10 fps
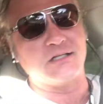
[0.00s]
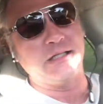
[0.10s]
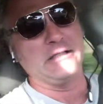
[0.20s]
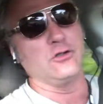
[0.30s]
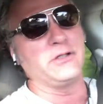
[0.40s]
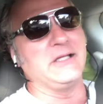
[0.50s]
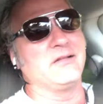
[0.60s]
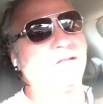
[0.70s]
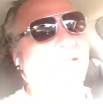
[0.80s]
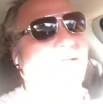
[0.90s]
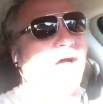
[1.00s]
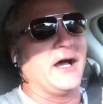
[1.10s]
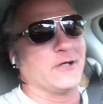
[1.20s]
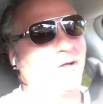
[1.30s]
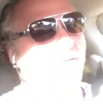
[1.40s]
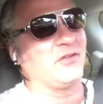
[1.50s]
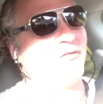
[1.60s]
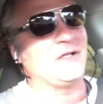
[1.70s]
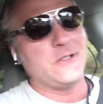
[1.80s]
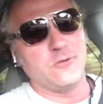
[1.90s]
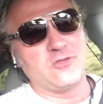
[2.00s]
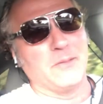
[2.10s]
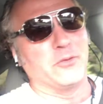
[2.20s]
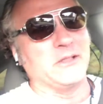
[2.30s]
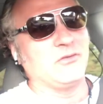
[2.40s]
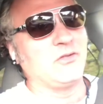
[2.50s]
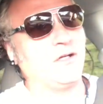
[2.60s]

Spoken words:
at looking at the IRS FAQ summaries